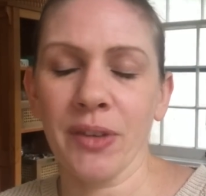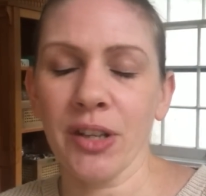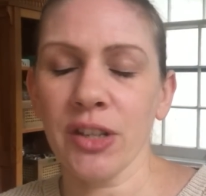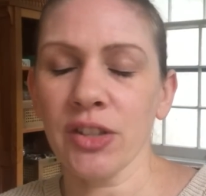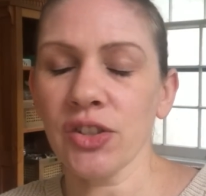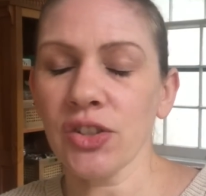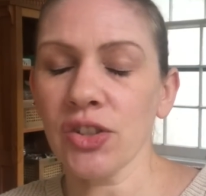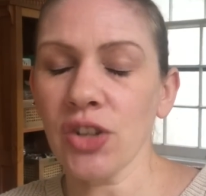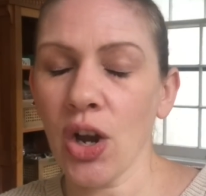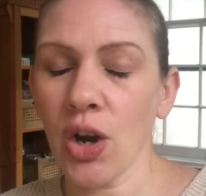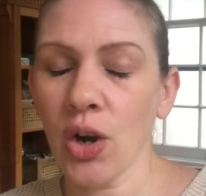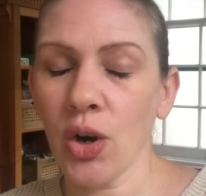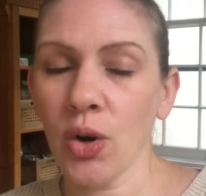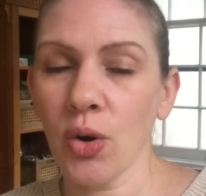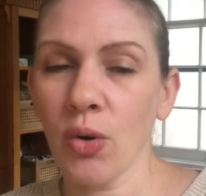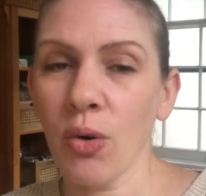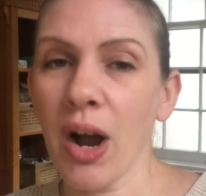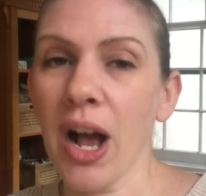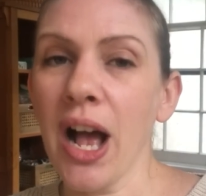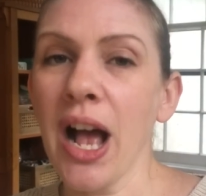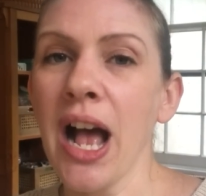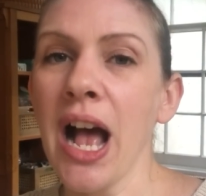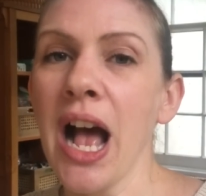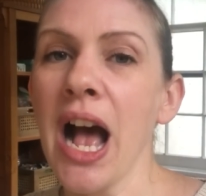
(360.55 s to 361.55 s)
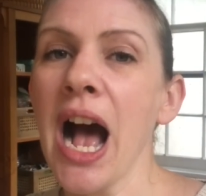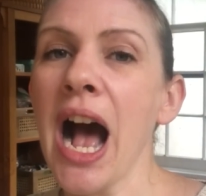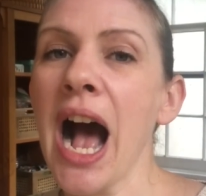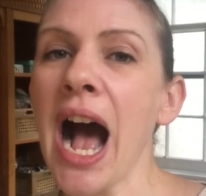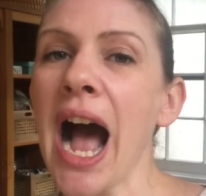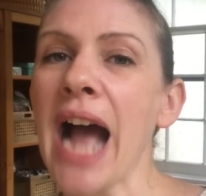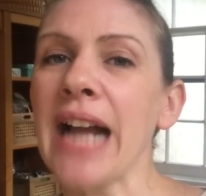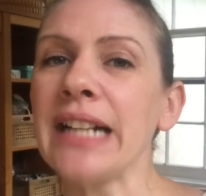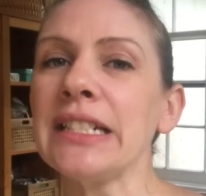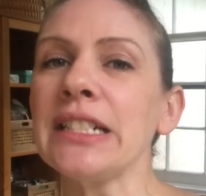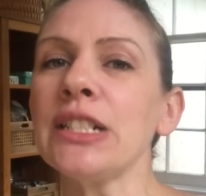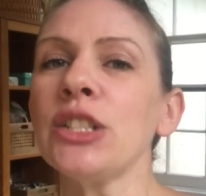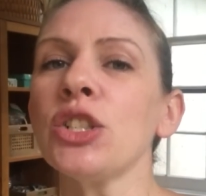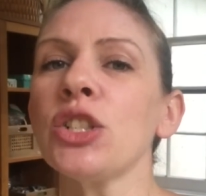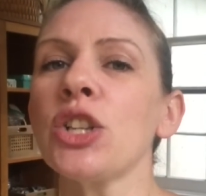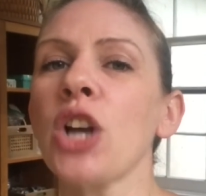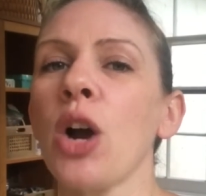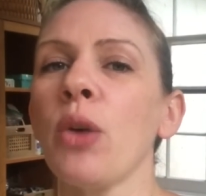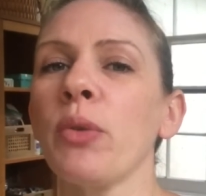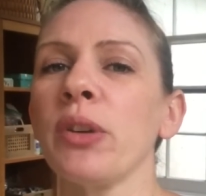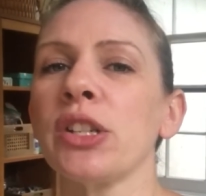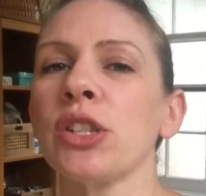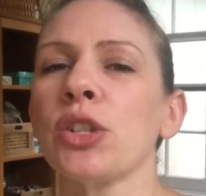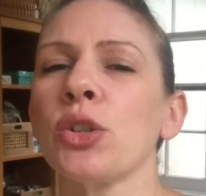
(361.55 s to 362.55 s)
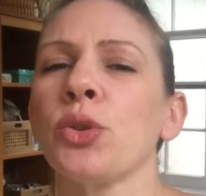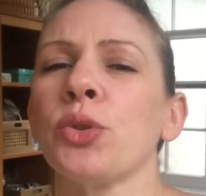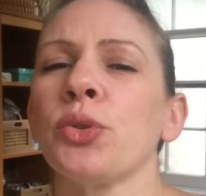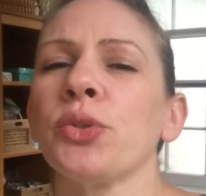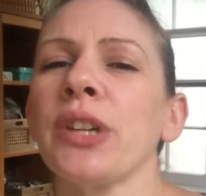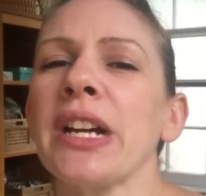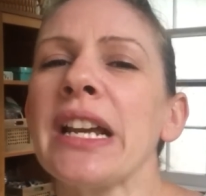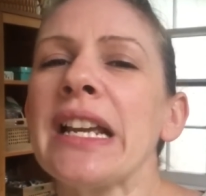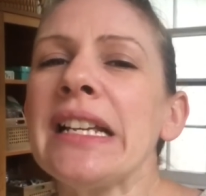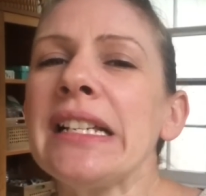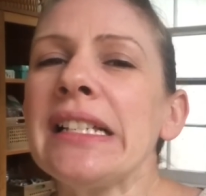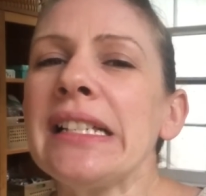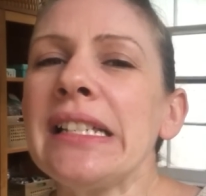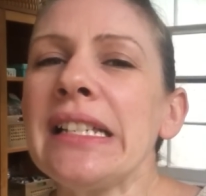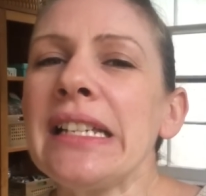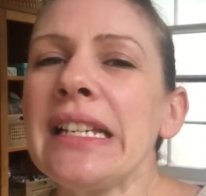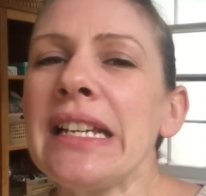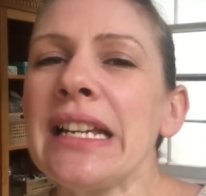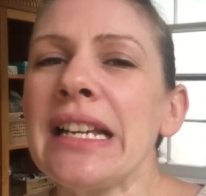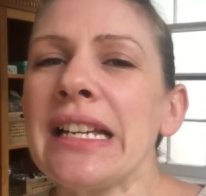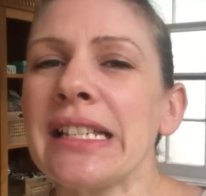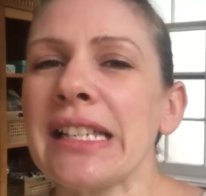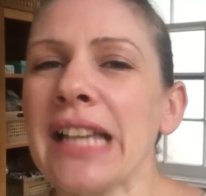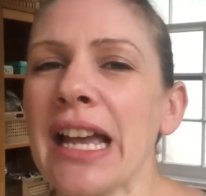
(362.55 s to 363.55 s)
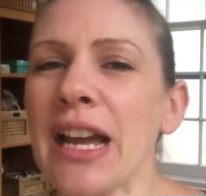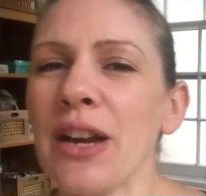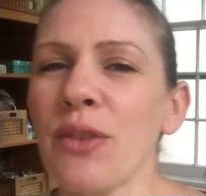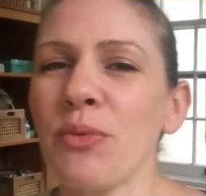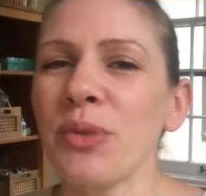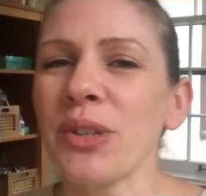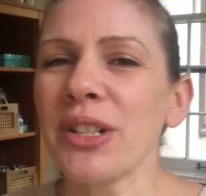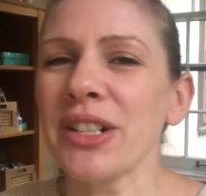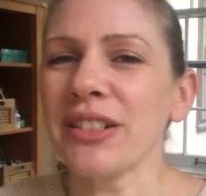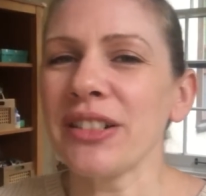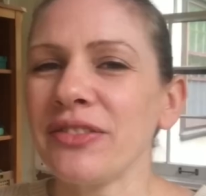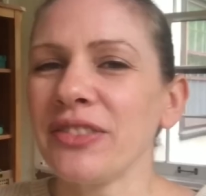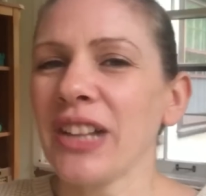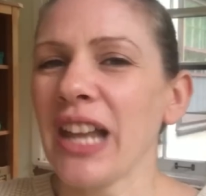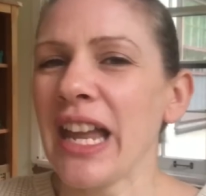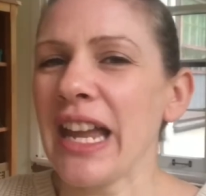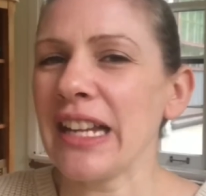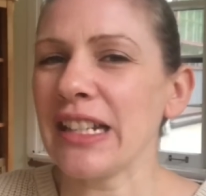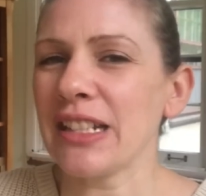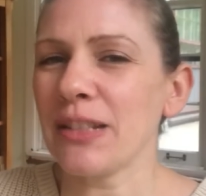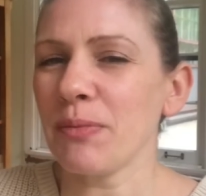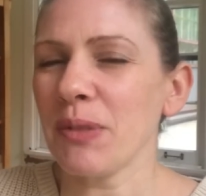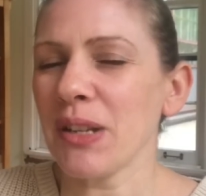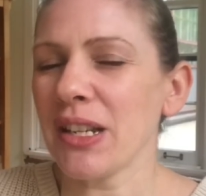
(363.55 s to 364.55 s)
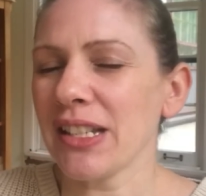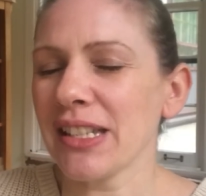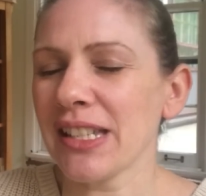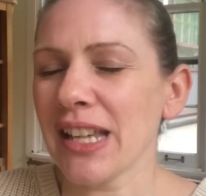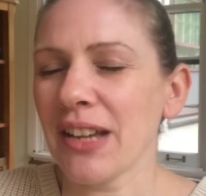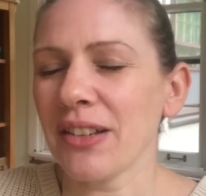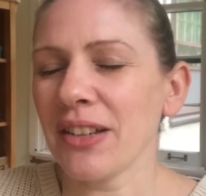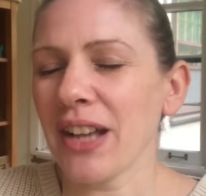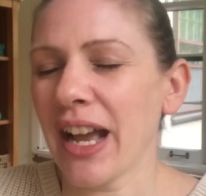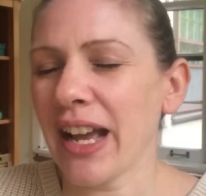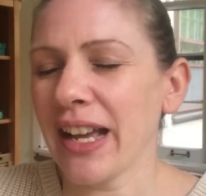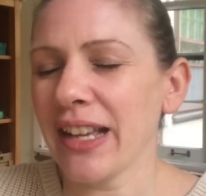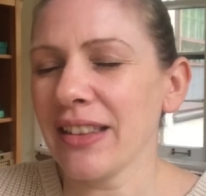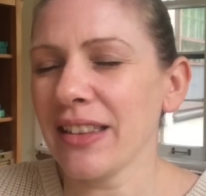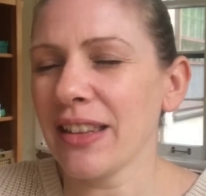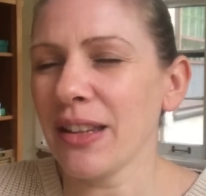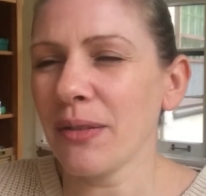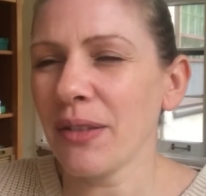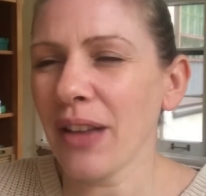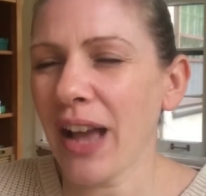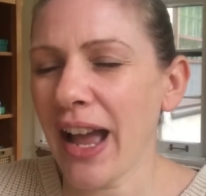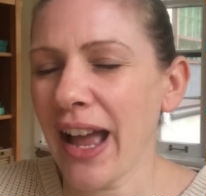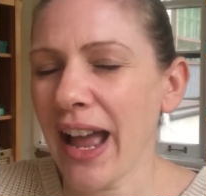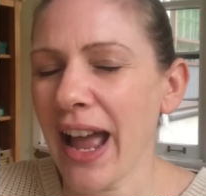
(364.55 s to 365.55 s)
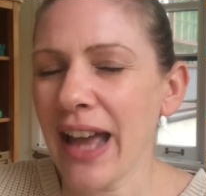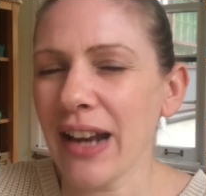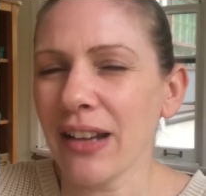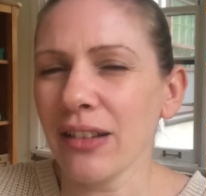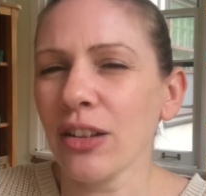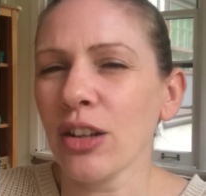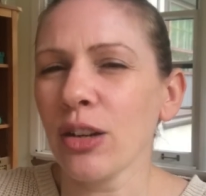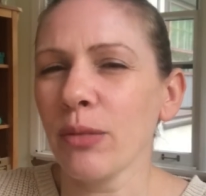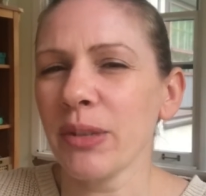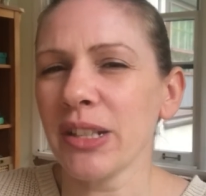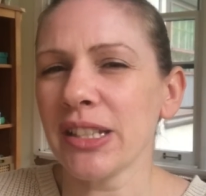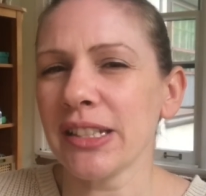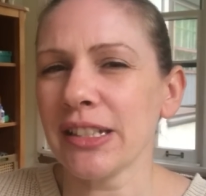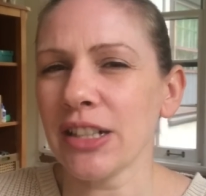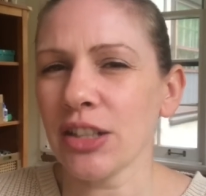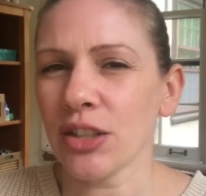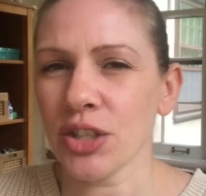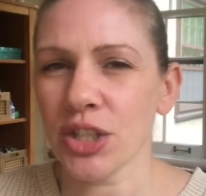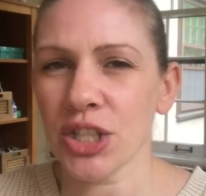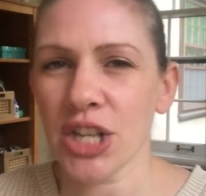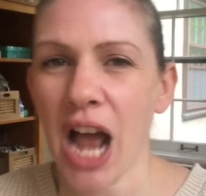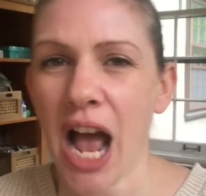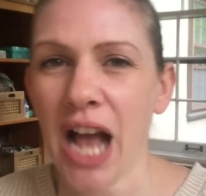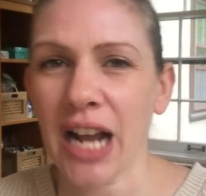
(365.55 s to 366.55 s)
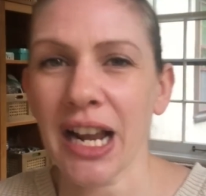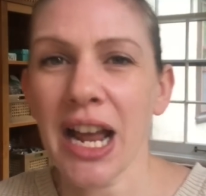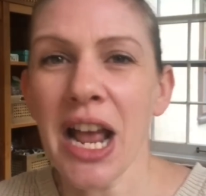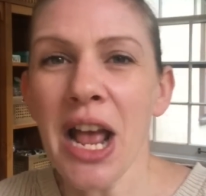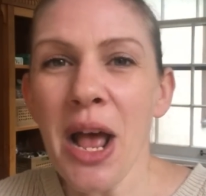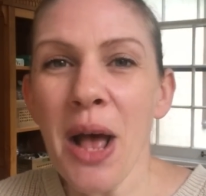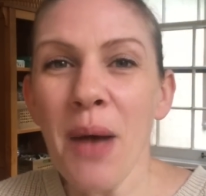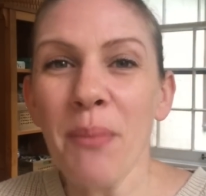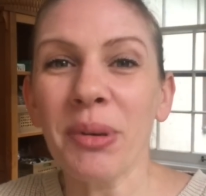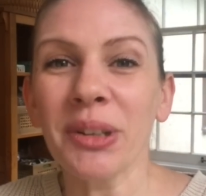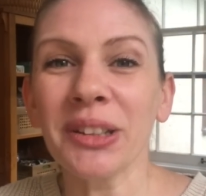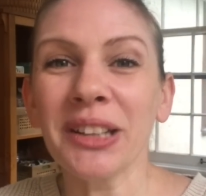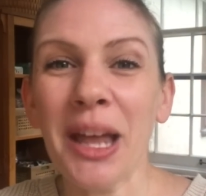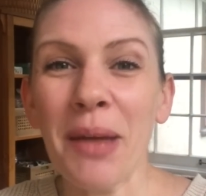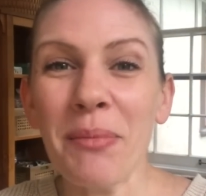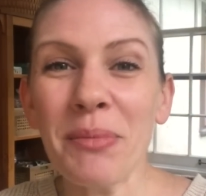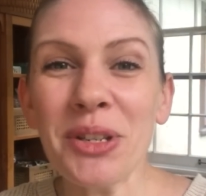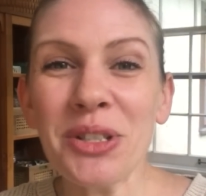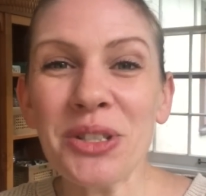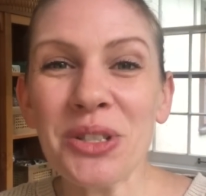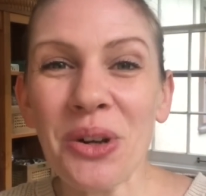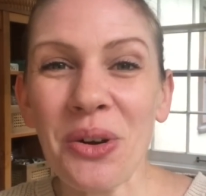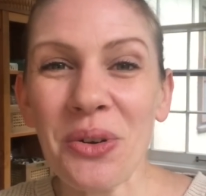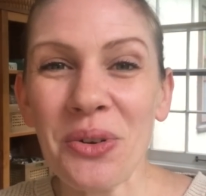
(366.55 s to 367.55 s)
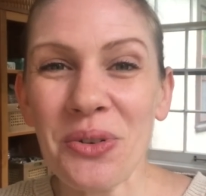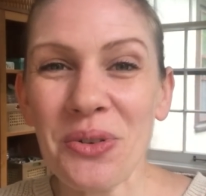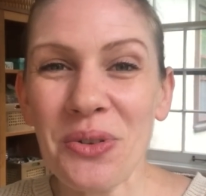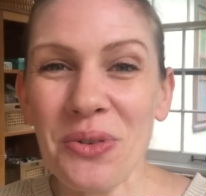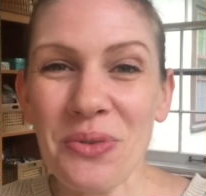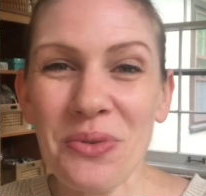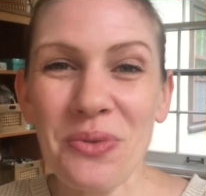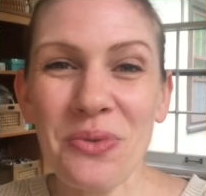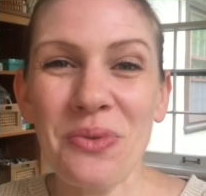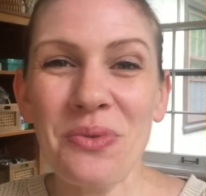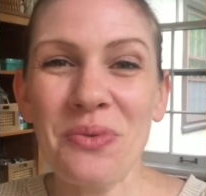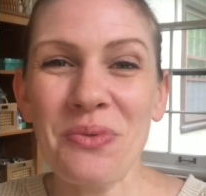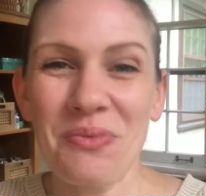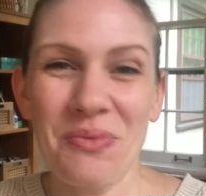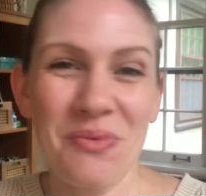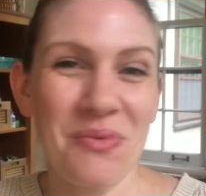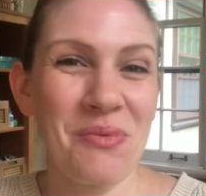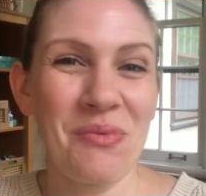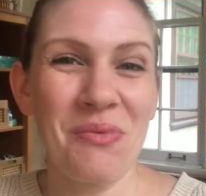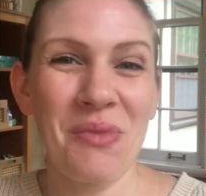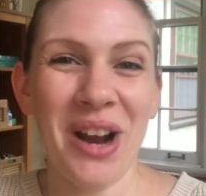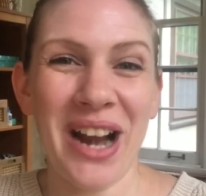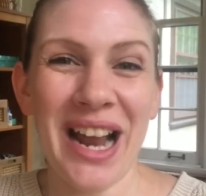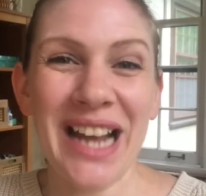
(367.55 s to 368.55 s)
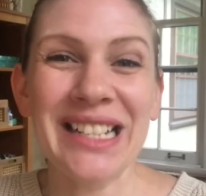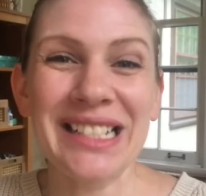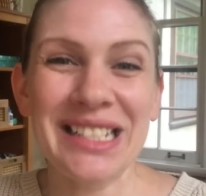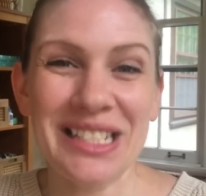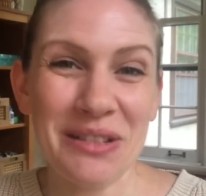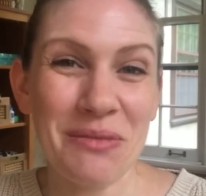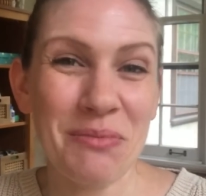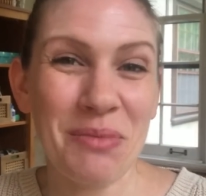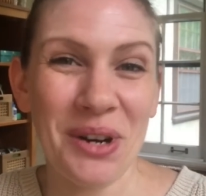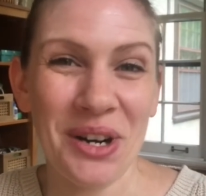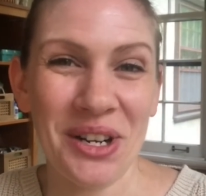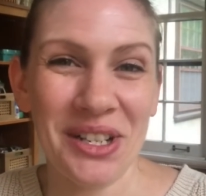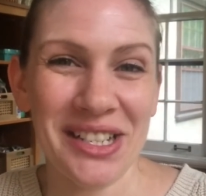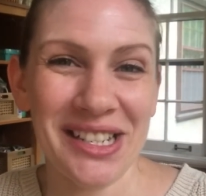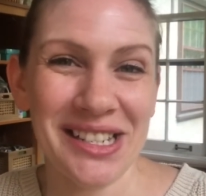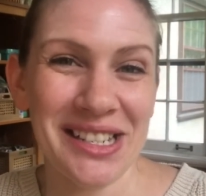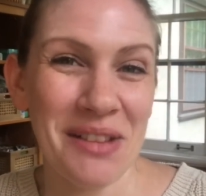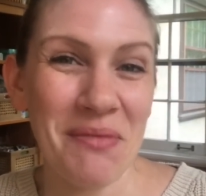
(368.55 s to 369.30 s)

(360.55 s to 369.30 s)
So I didn't go as crazy as I would liked because I had a little bit of sticker shock, but let me show you what I did purchase.